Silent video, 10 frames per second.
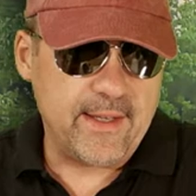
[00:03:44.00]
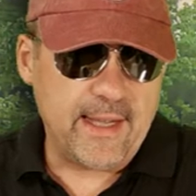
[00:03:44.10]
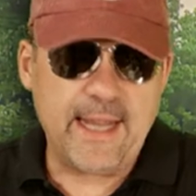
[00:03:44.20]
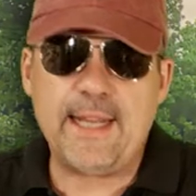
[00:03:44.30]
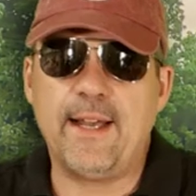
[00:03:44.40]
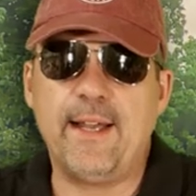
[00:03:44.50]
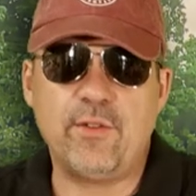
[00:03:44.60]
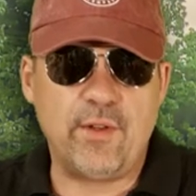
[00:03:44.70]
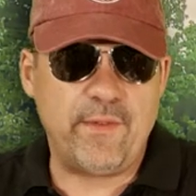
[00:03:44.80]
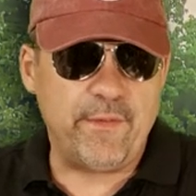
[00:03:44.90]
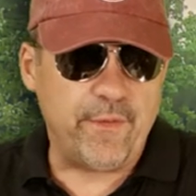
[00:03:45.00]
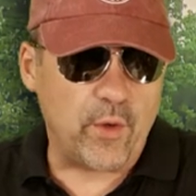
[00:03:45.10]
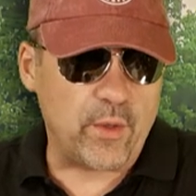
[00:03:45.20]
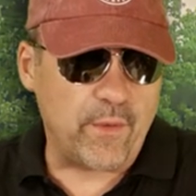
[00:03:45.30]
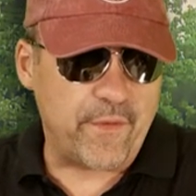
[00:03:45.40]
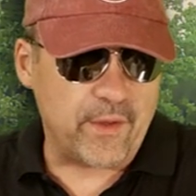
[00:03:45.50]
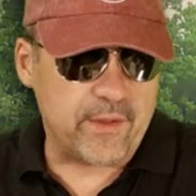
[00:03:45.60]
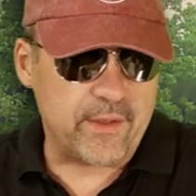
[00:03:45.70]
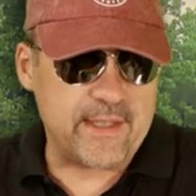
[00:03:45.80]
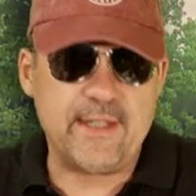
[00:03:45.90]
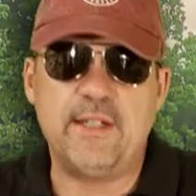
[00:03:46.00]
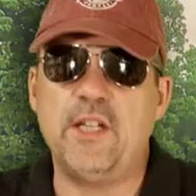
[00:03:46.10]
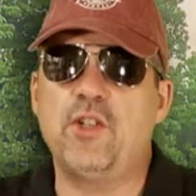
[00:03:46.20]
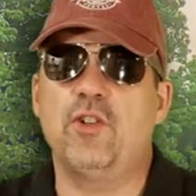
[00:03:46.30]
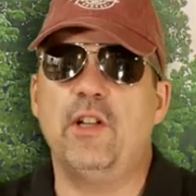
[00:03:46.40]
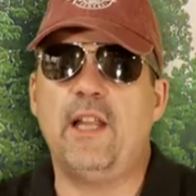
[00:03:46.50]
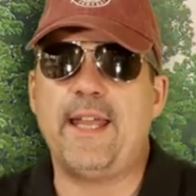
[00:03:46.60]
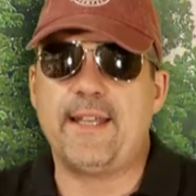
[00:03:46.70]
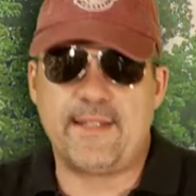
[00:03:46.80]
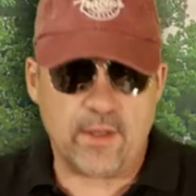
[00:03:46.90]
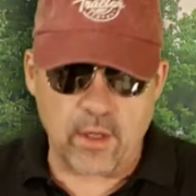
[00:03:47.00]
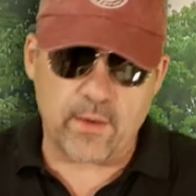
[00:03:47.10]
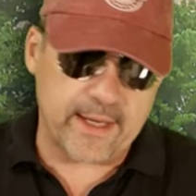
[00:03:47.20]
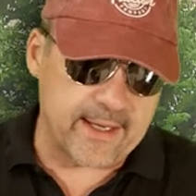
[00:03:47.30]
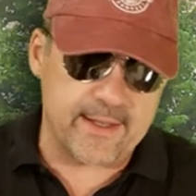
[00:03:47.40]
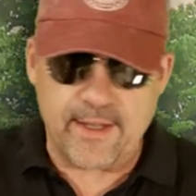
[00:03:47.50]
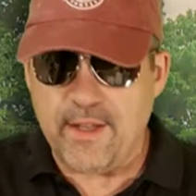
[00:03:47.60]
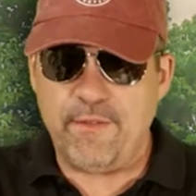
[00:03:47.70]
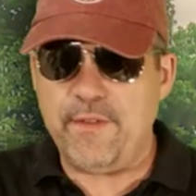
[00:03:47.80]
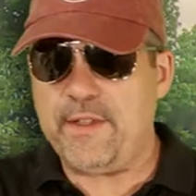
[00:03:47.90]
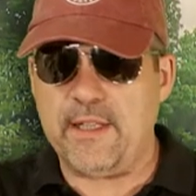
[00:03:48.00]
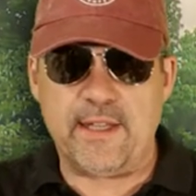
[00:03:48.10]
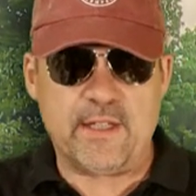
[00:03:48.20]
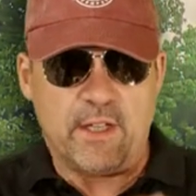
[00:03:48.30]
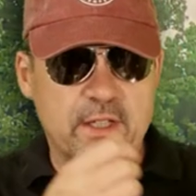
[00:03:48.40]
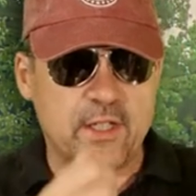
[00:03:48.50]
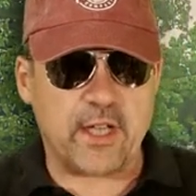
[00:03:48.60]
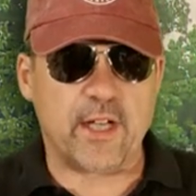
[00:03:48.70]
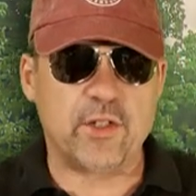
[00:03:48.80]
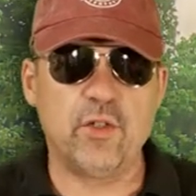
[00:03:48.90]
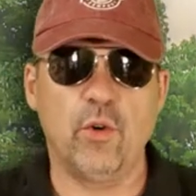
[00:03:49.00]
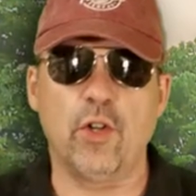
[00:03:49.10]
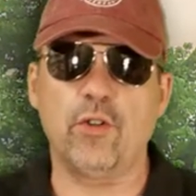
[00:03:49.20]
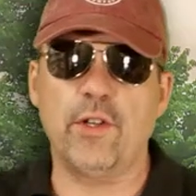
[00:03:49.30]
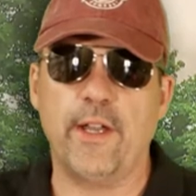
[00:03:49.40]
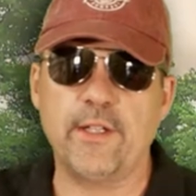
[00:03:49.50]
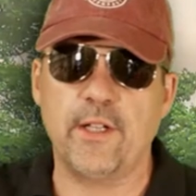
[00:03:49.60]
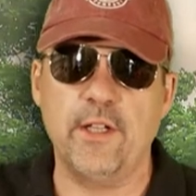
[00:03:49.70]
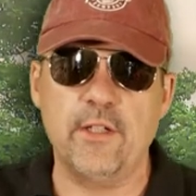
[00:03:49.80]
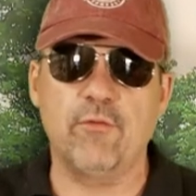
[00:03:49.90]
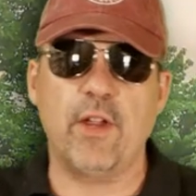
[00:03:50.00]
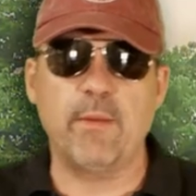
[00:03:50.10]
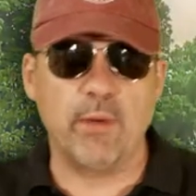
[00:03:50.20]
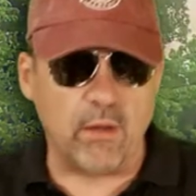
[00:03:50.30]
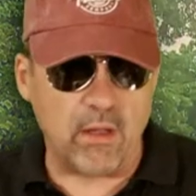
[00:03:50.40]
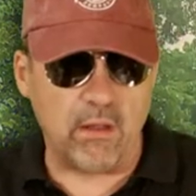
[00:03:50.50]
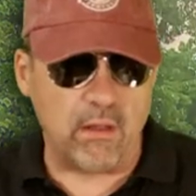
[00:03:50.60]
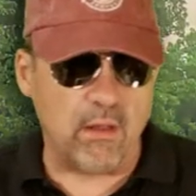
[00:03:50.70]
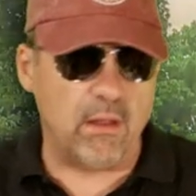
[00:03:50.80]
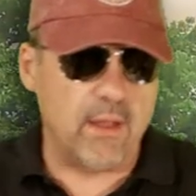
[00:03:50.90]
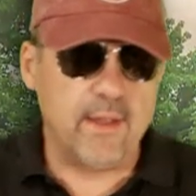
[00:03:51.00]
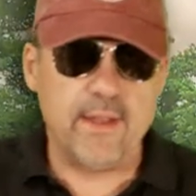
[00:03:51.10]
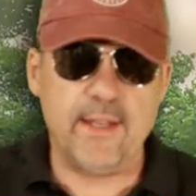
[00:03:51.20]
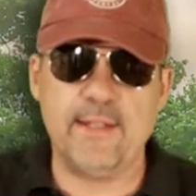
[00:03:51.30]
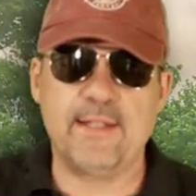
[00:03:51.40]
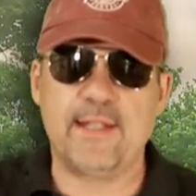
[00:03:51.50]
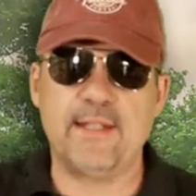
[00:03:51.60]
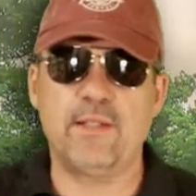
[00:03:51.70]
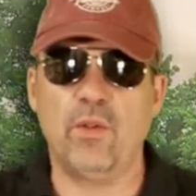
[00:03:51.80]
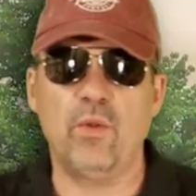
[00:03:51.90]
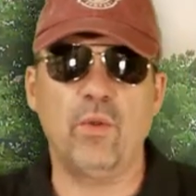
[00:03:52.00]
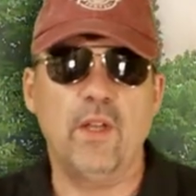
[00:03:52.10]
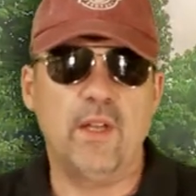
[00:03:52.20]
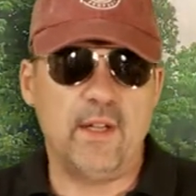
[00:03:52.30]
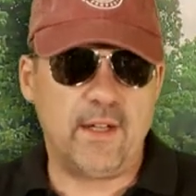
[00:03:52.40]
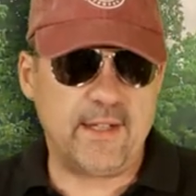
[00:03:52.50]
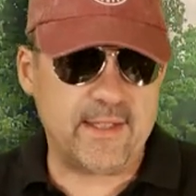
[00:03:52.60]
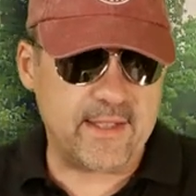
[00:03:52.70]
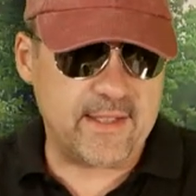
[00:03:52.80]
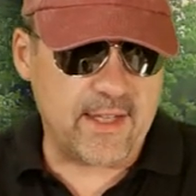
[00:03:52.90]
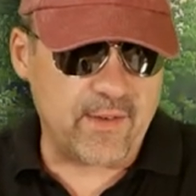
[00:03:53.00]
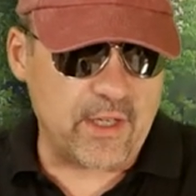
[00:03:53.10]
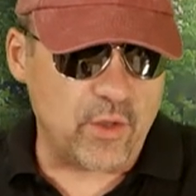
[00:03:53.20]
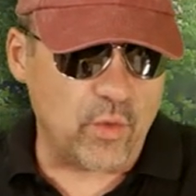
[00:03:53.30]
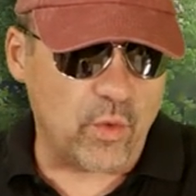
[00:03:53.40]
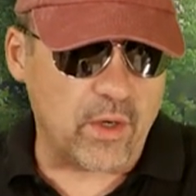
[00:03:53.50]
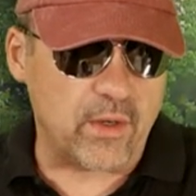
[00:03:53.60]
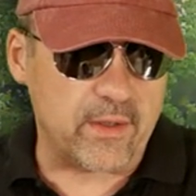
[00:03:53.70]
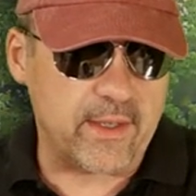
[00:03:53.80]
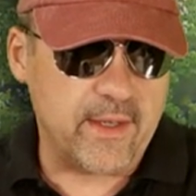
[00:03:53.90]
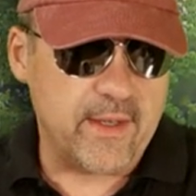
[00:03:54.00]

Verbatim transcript: AI-driven photo filters and digital likes. Oh, I got 50 likes. Oh, this guy got 200 likes on his rainbow. And it's like this whole unnecessary new world.